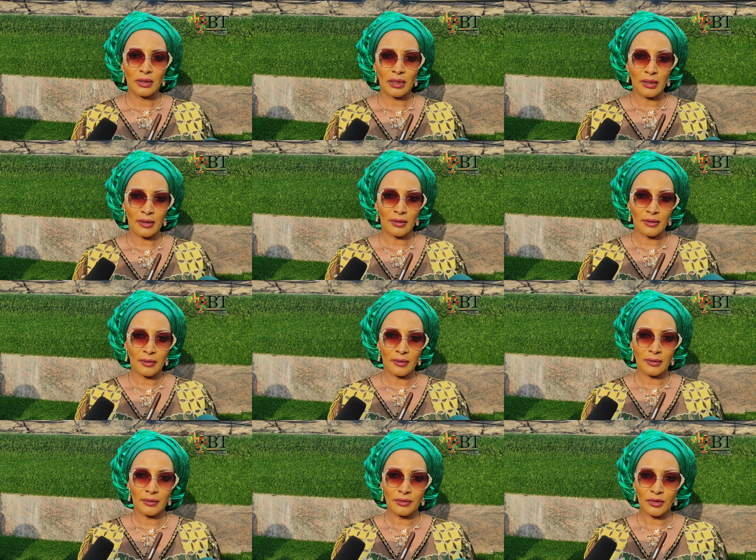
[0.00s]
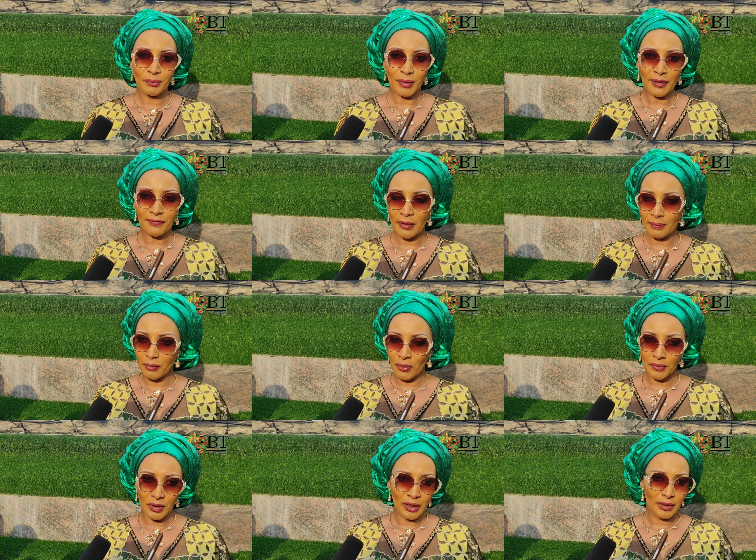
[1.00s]
uh, the Biafran
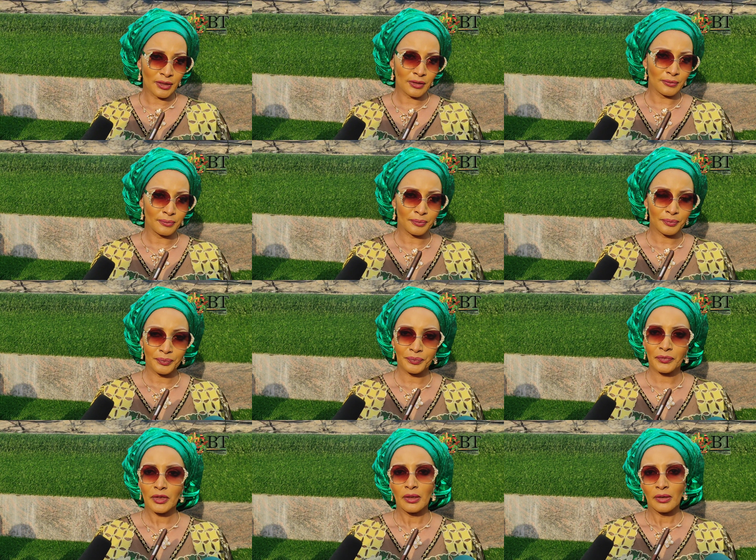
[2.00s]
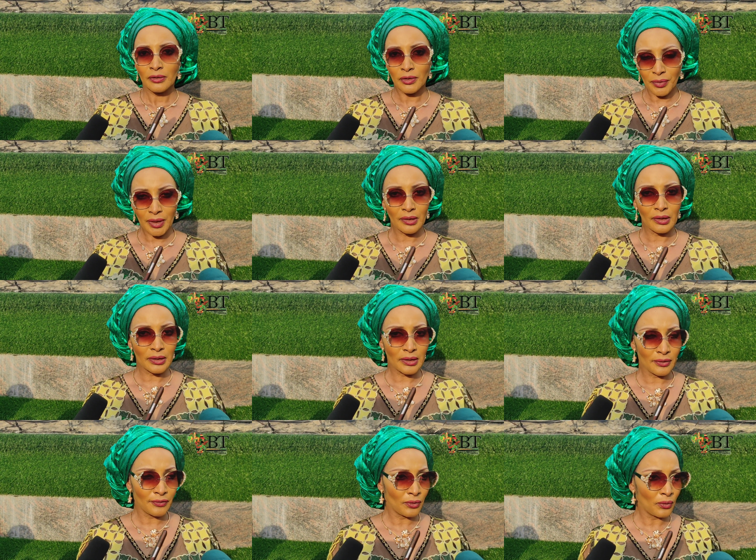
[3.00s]
population during the
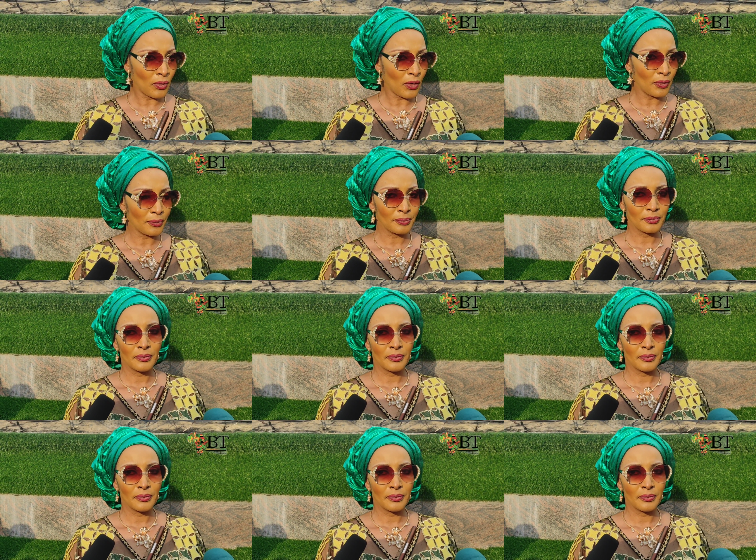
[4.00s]
Civil War.